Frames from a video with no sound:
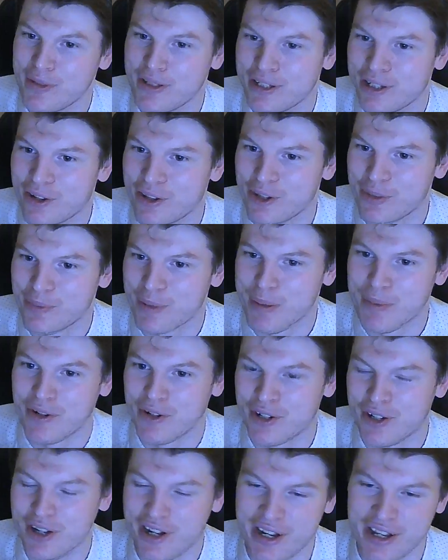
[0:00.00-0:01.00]
a lot of those people
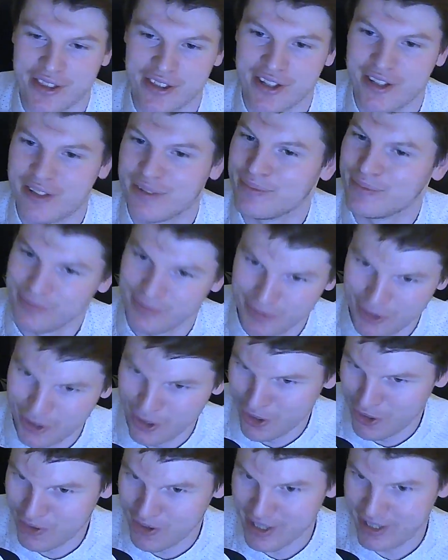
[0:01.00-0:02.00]
are either
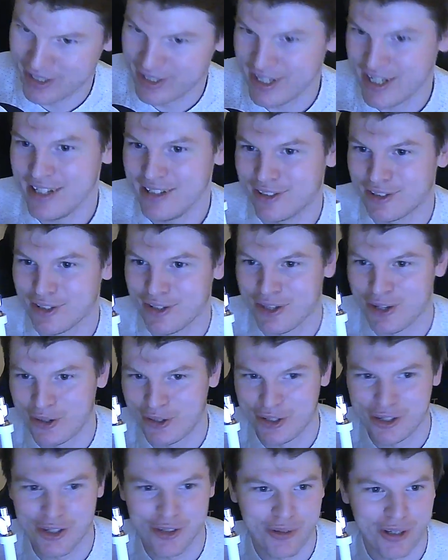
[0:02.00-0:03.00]
under 18, so they're not
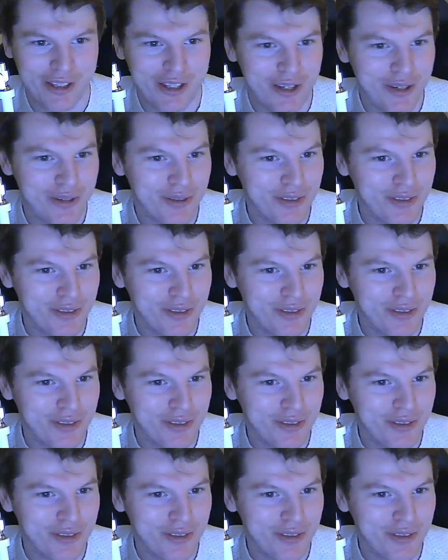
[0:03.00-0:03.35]
going to drink those.